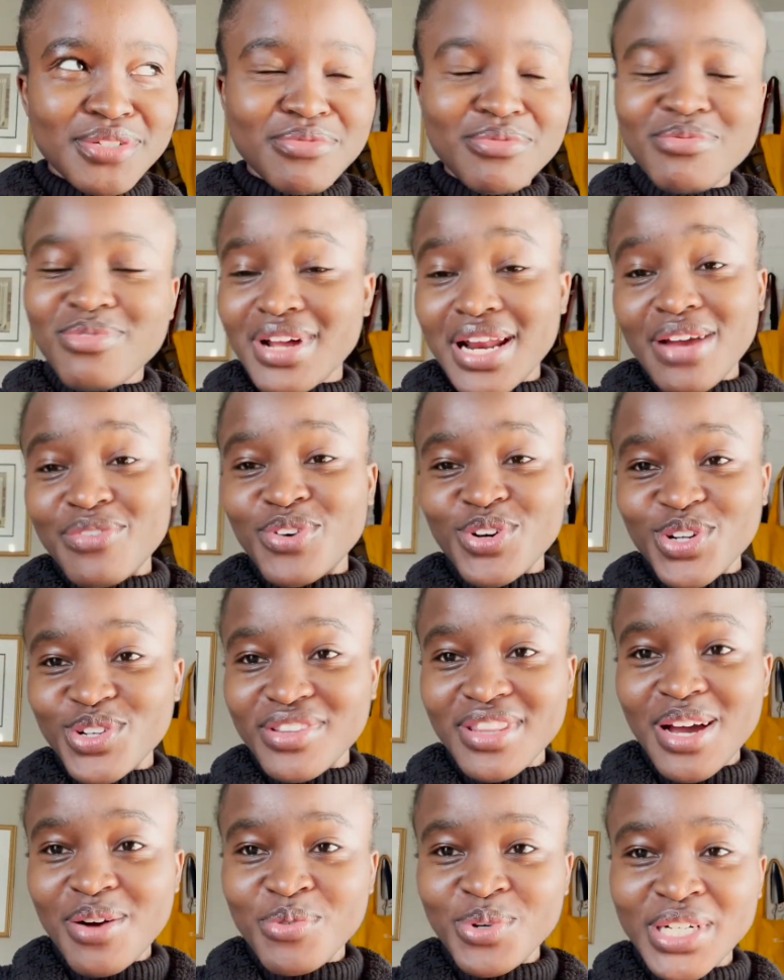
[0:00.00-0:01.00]
whatever
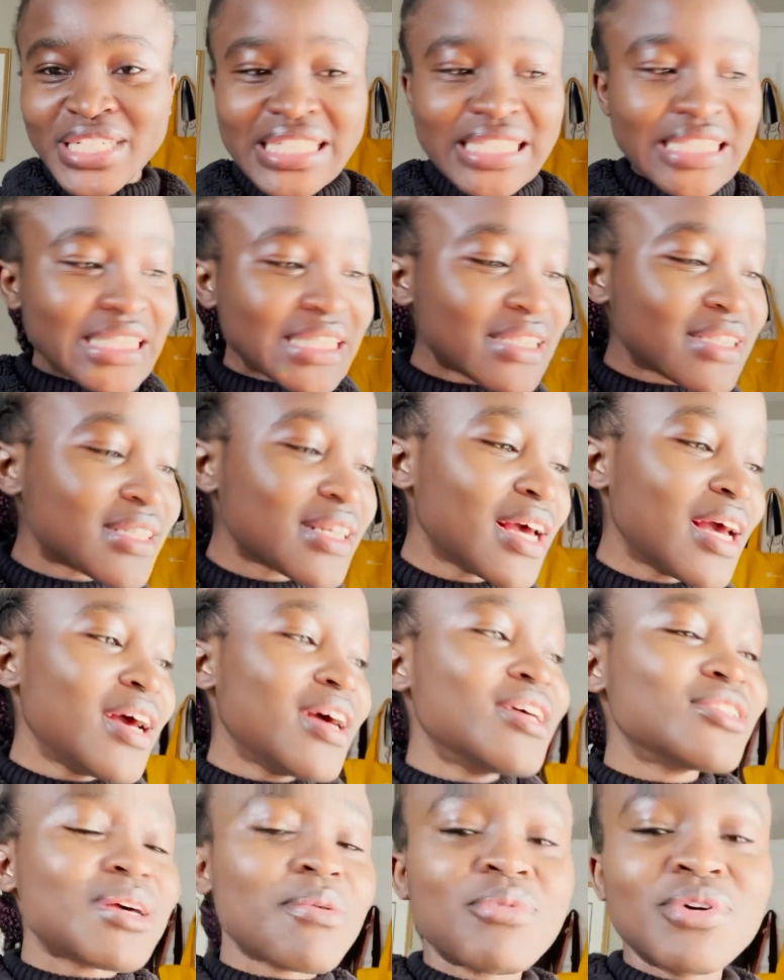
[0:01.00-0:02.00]
that word is.
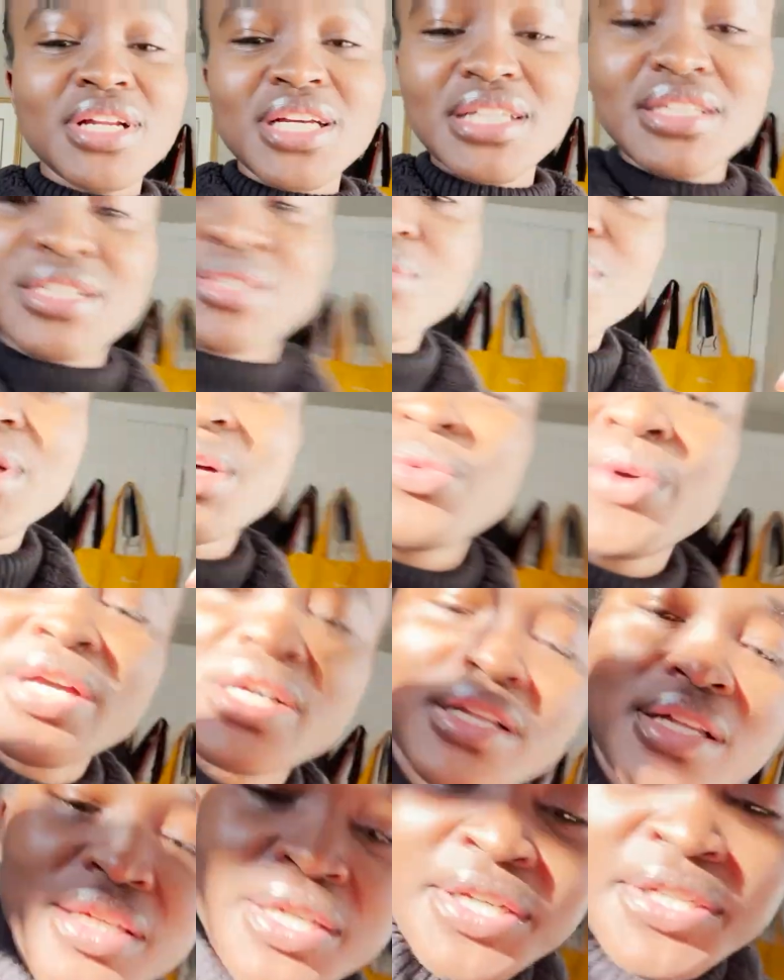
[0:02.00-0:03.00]
So I'm going to eat this really
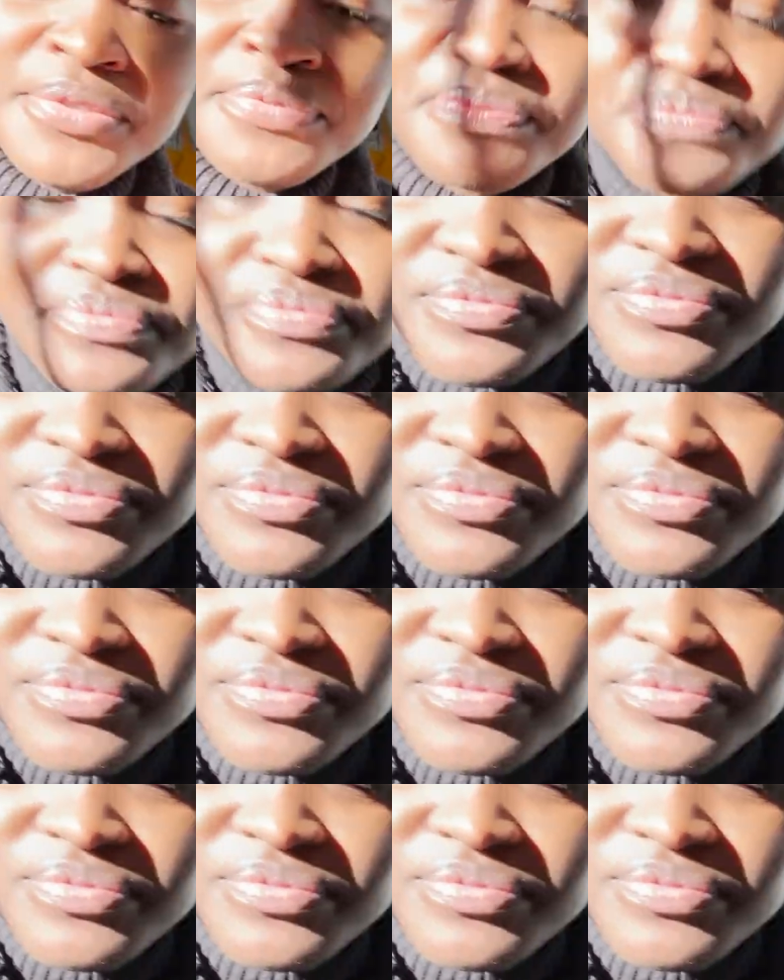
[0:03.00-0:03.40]
quickly.